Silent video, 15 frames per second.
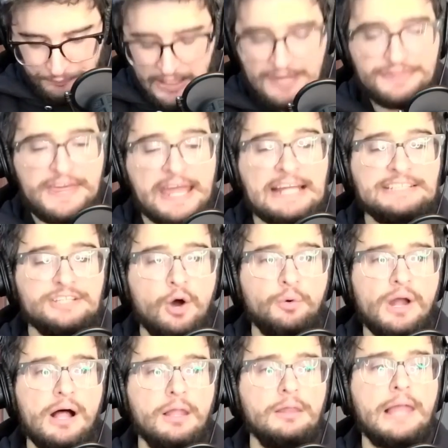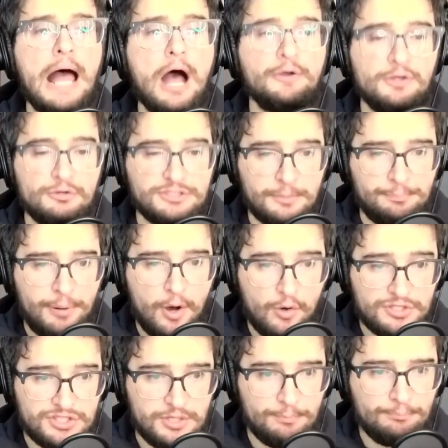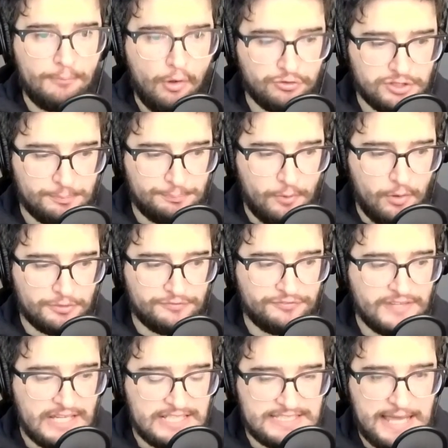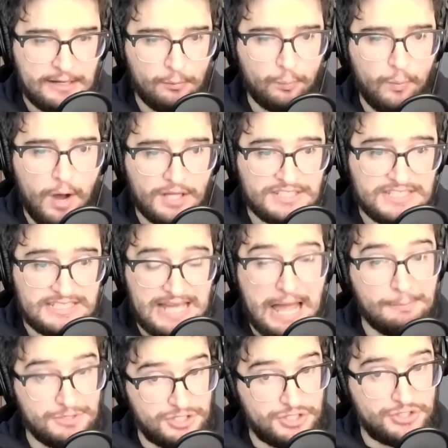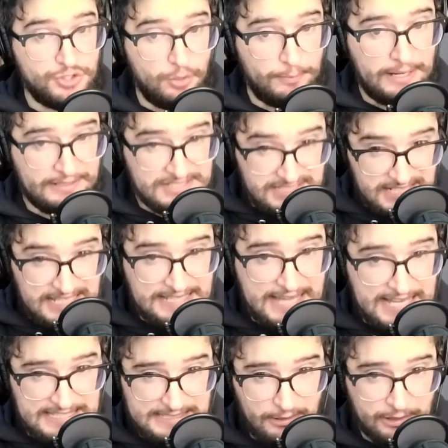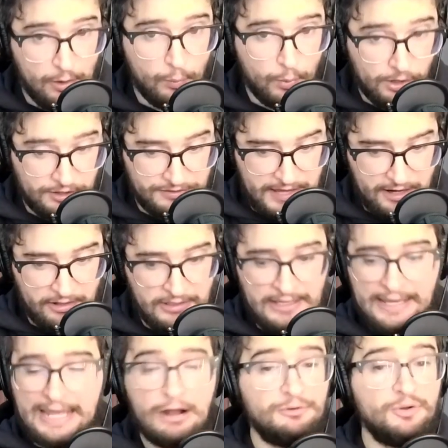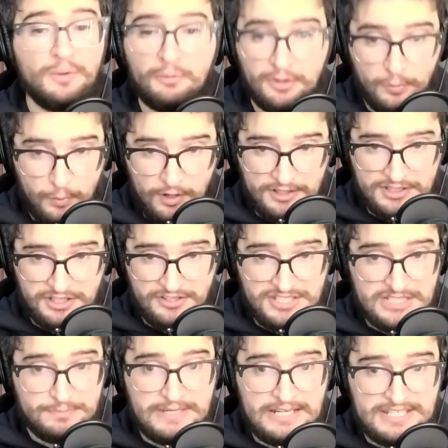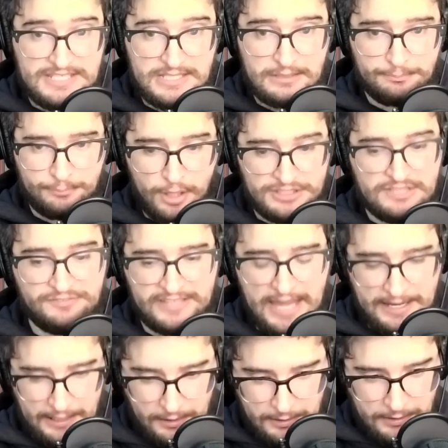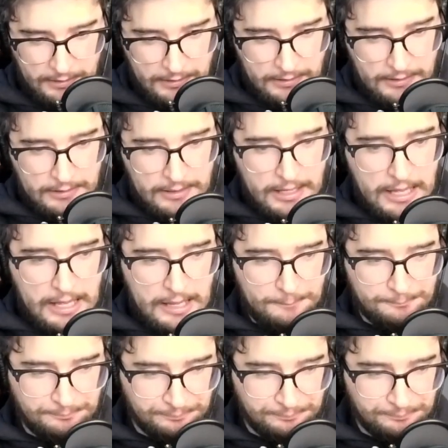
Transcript: they don't allow you to post to multiple feeds at once. I'm assuming this is a guess now. I don't work there. I don't know anyone who works there. This is me just pontificating. Um,